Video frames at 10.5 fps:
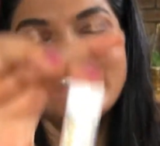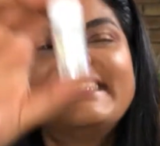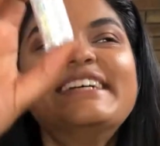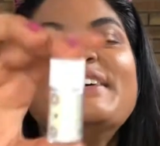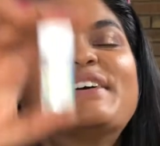
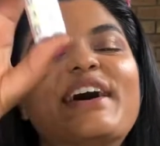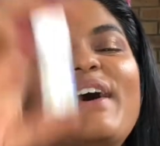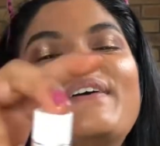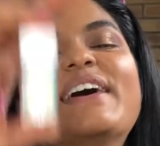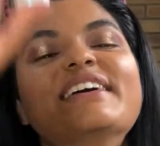to
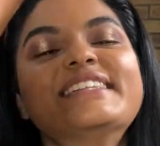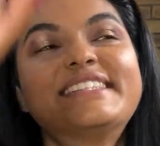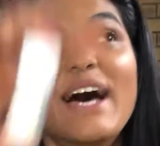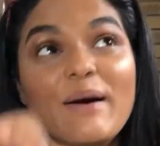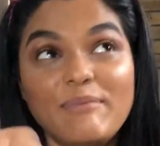go on
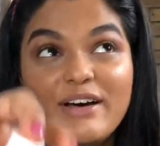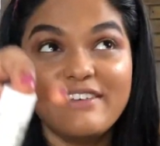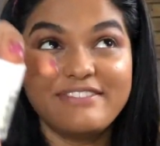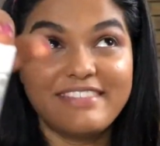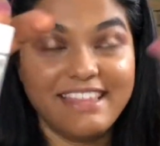top
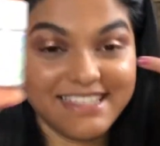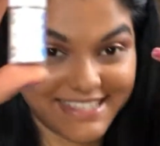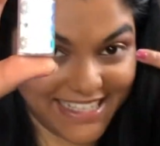of this